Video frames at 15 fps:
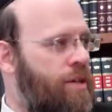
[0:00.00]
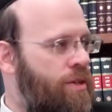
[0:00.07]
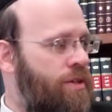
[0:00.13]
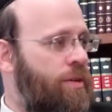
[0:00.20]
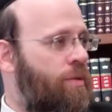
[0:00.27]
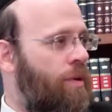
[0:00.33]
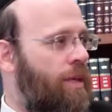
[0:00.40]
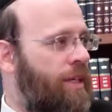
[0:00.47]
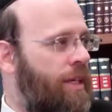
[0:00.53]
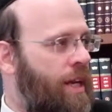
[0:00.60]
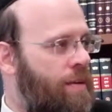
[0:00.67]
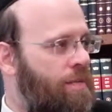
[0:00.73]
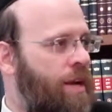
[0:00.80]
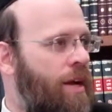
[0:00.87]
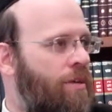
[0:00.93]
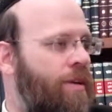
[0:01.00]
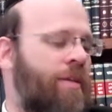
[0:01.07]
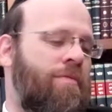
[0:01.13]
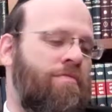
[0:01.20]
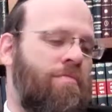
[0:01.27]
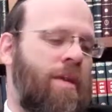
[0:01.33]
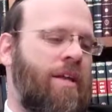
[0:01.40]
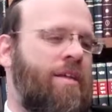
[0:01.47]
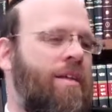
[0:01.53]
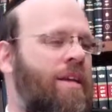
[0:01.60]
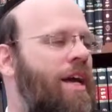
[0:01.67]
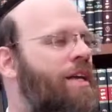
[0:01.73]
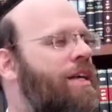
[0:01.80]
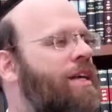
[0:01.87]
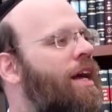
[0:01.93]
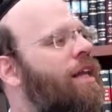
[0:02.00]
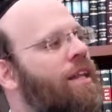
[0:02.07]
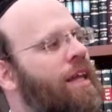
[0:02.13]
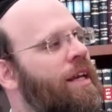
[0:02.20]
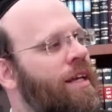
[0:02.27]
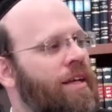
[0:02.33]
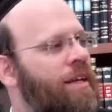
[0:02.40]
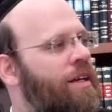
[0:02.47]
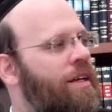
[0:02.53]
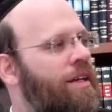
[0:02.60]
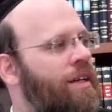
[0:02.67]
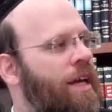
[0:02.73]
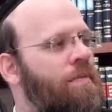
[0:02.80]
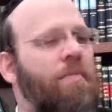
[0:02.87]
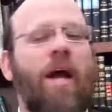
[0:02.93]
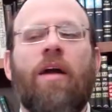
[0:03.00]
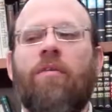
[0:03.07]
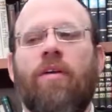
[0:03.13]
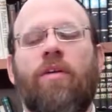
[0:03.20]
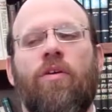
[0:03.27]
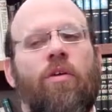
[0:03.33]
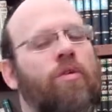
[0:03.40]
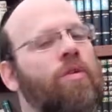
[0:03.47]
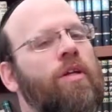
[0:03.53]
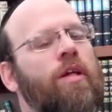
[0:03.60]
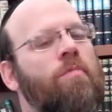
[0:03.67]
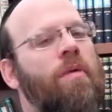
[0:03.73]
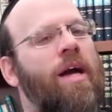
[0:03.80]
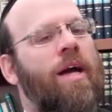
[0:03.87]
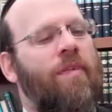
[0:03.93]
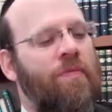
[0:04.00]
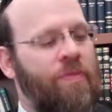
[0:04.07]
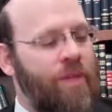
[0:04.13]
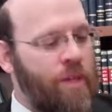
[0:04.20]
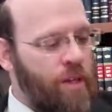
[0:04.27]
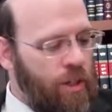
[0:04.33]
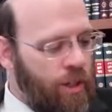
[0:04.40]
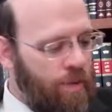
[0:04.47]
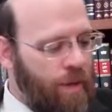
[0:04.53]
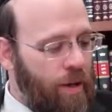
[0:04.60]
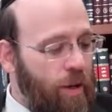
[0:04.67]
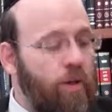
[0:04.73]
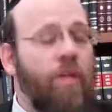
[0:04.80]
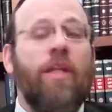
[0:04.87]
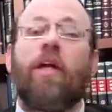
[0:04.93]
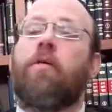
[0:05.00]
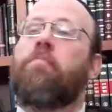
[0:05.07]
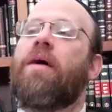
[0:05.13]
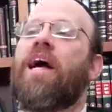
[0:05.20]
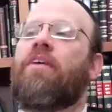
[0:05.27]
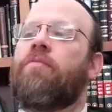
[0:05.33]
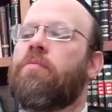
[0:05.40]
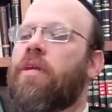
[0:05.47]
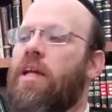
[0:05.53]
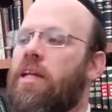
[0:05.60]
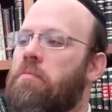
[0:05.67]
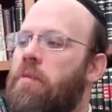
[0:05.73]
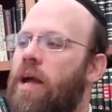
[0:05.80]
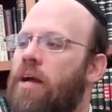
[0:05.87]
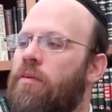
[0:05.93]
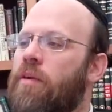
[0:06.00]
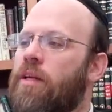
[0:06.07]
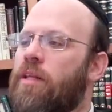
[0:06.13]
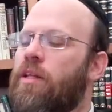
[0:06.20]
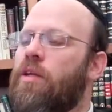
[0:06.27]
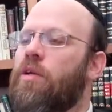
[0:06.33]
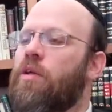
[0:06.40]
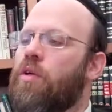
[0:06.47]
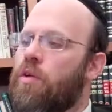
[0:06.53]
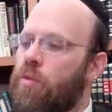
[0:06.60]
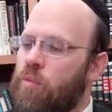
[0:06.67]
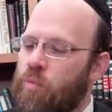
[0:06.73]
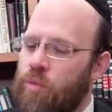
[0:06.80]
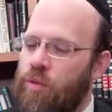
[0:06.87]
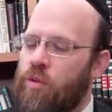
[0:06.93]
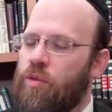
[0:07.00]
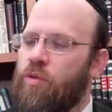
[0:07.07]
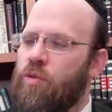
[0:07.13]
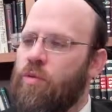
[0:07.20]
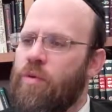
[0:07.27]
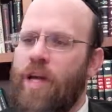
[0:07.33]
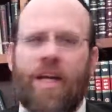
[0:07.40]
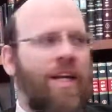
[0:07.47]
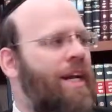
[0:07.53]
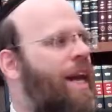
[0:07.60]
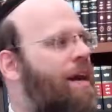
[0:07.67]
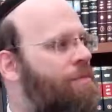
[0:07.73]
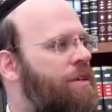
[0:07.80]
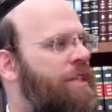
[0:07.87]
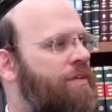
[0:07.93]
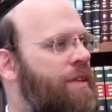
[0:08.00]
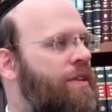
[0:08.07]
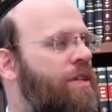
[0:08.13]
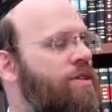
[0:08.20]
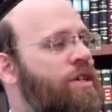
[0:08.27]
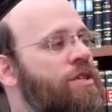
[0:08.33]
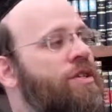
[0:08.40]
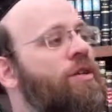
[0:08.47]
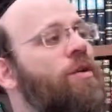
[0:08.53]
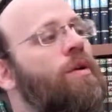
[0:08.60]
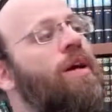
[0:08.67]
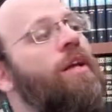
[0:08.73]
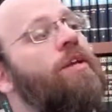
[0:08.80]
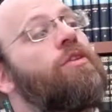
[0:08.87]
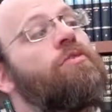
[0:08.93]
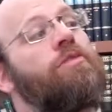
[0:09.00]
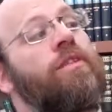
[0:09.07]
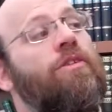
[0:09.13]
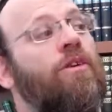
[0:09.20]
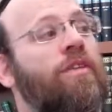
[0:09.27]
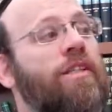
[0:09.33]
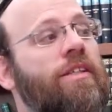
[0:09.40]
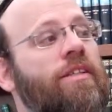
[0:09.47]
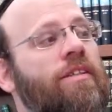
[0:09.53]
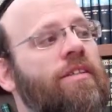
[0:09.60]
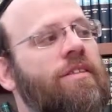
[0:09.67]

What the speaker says: She wants to get married, and you're not letting her get married. You're holding her back. So by holding her back from getting married, will create an atmosphere that she should go ahead and do znos.